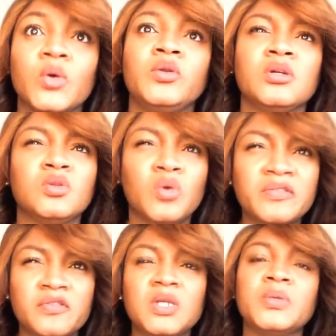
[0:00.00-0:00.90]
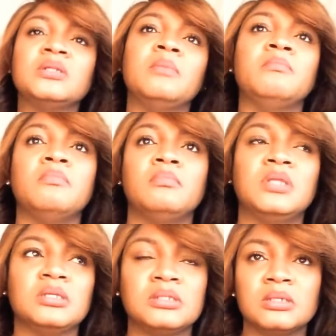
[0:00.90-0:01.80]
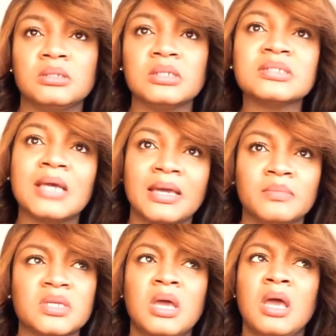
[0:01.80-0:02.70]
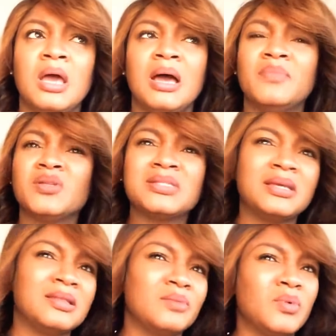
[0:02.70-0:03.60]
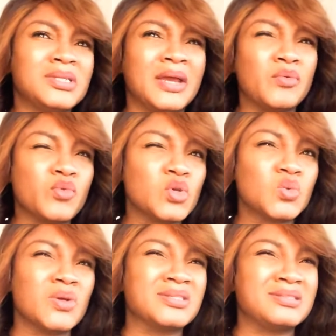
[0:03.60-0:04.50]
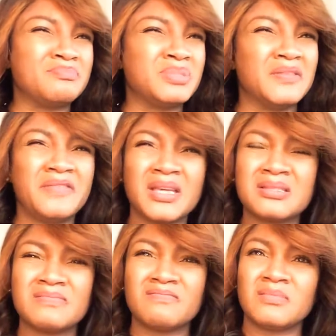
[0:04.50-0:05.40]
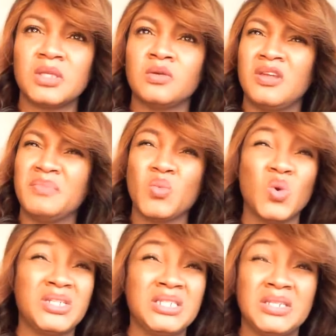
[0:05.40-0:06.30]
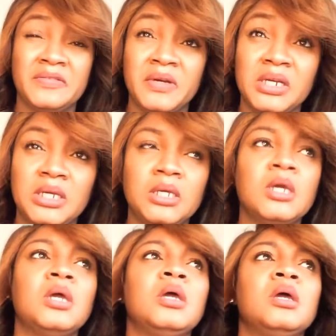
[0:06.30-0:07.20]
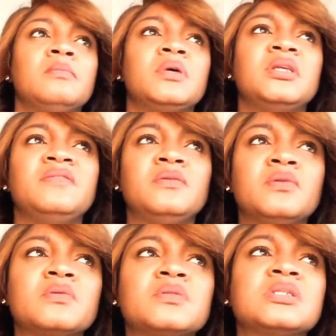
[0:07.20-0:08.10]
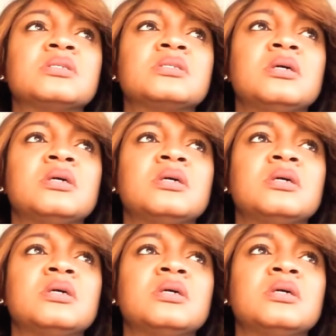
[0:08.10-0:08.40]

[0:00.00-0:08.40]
on, knowing fully well the times. I'm not saying that what I wrote was perfect. It could have been worded differently. But if you notice,